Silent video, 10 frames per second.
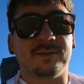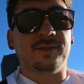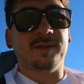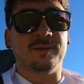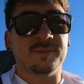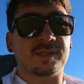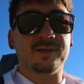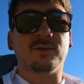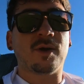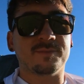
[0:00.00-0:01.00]
the
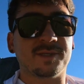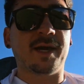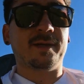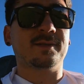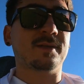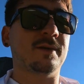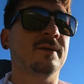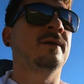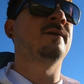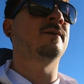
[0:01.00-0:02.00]
mosquito wipes yet, so
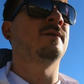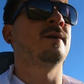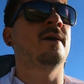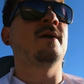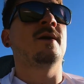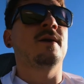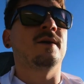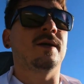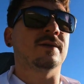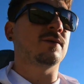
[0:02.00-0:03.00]

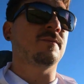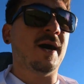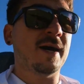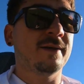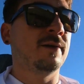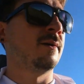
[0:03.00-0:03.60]
not too bad.